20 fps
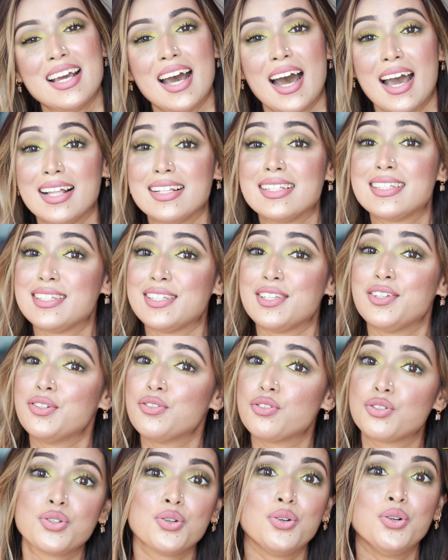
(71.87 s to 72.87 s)
I'll see
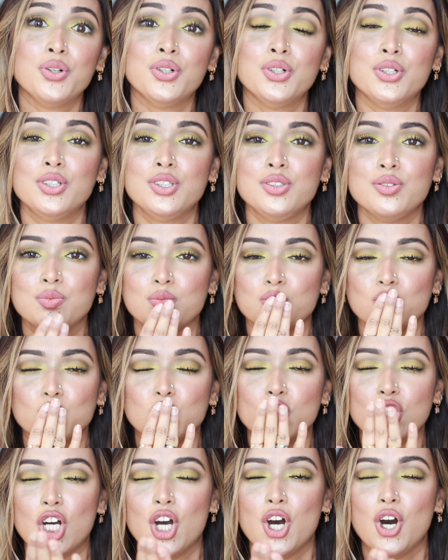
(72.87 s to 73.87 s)
you soon.
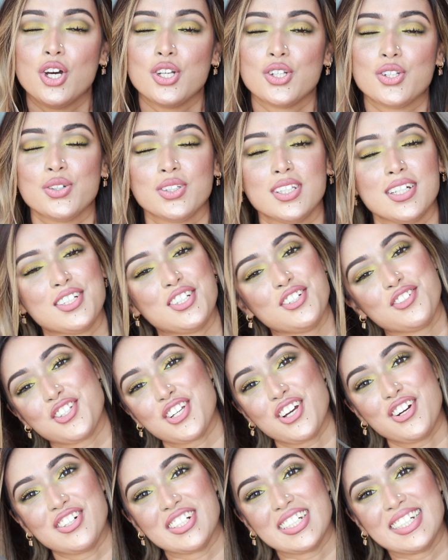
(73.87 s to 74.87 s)
On to the
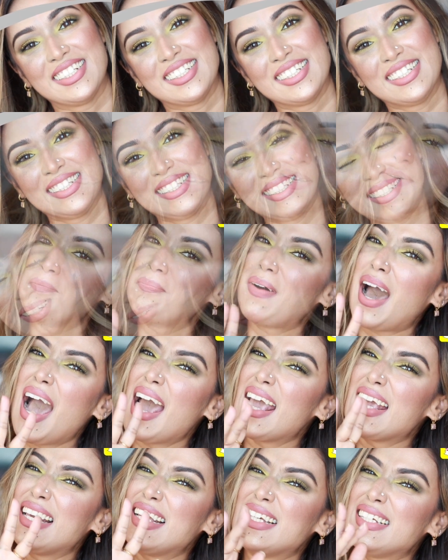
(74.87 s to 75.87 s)
tutorial. Bye.